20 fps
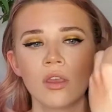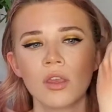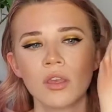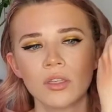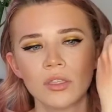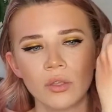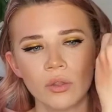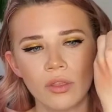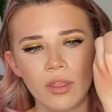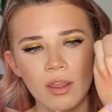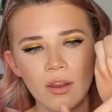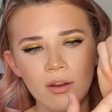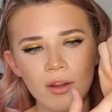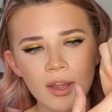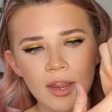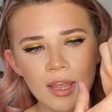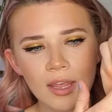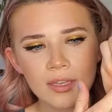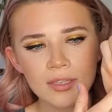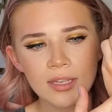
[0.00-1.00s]
So there it
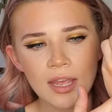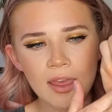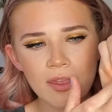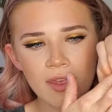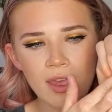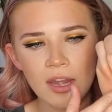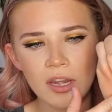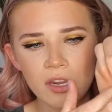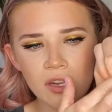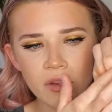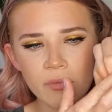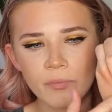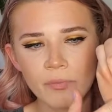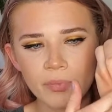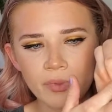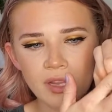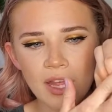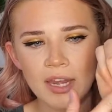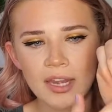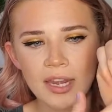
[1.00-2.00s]
is, and then you
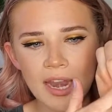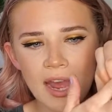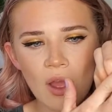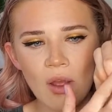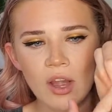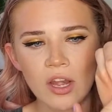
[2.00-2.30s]
blend it out,